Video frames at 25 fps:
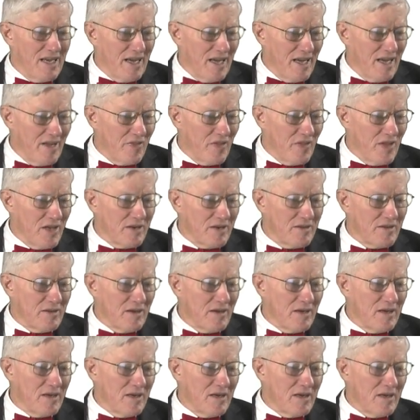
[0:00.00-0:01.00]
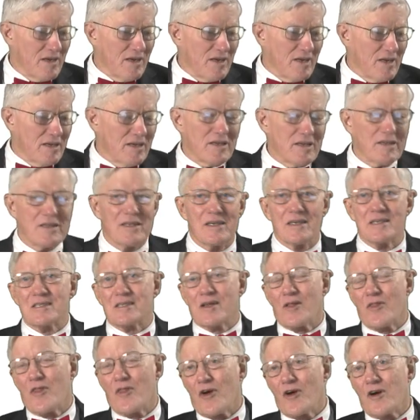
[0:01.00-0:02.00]
And then there's
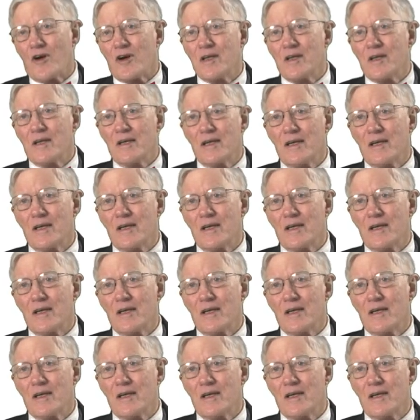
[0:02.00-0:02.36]
authority